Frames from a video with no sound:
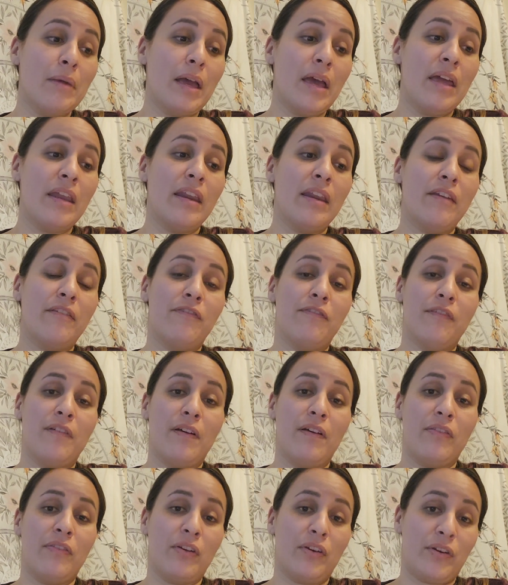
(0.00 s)
and
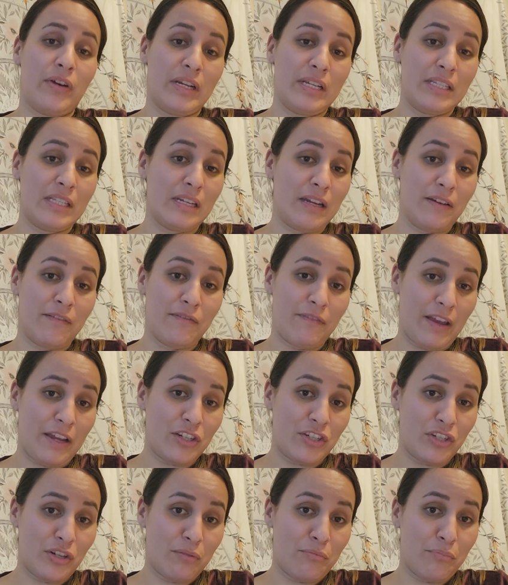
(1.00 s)
there is an
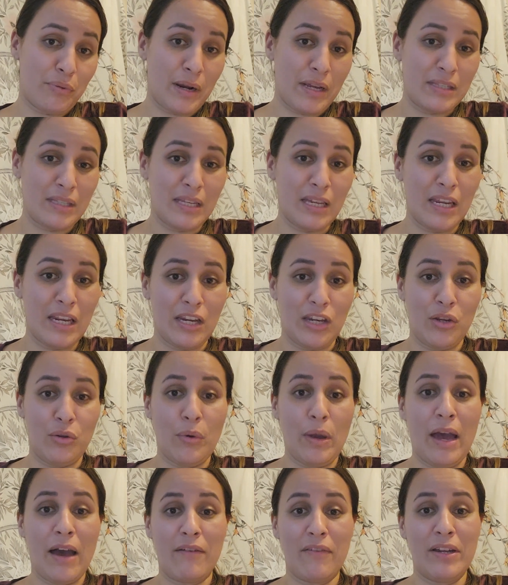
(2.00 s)
infection present and you
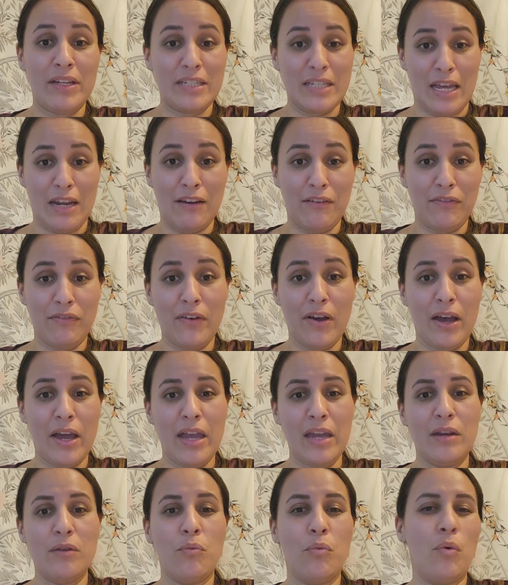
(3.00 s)
have
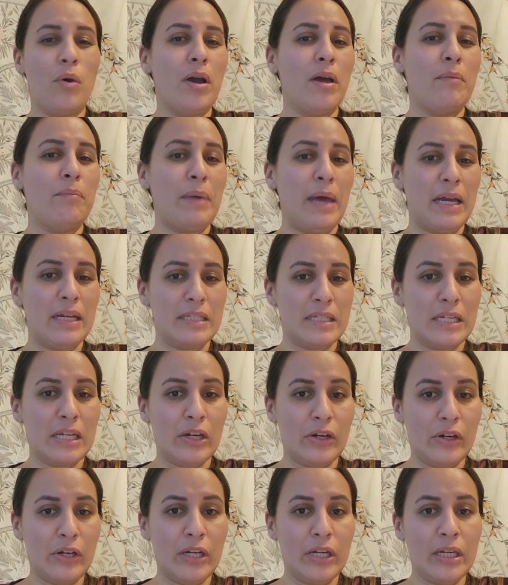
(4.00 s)
identified what
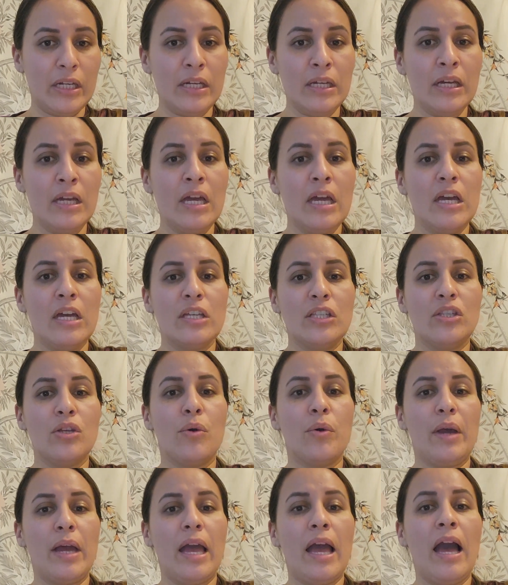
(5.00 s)
bacteria.
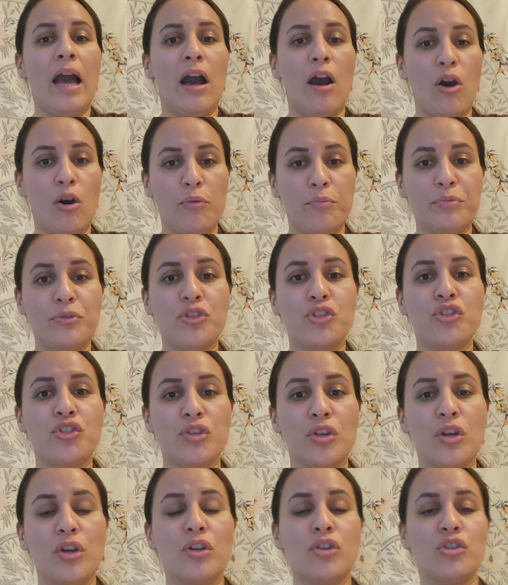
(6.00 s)
So it helps